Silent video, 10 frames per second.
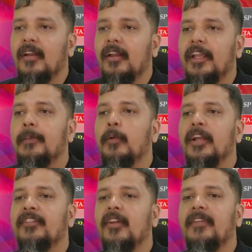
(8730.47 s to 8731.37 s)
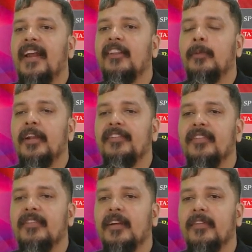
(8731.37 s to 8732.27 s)
Importation of
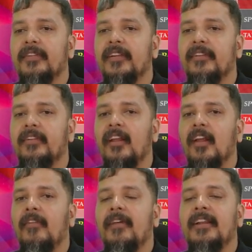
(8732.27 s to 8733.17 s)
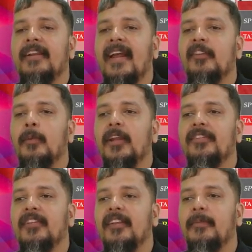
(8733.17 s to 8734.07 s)
transportation services when
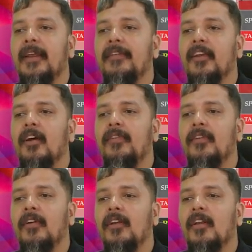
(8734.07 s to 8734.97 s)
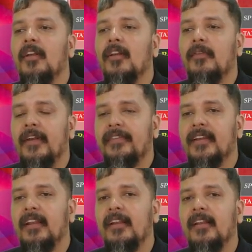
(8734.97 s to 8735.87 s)
transportation is by way of
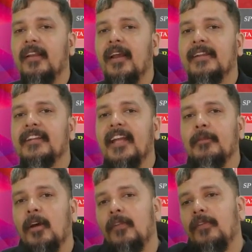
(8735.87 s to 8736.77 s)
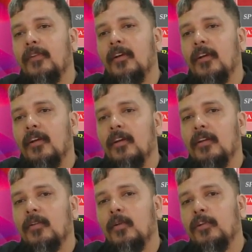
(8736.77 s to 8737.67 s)
vessel at the time of
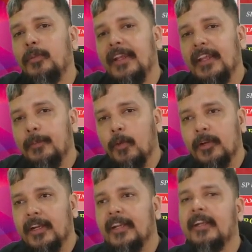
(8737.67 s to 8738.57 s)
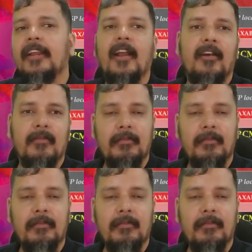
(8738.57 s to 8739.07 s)
goods being imported in India.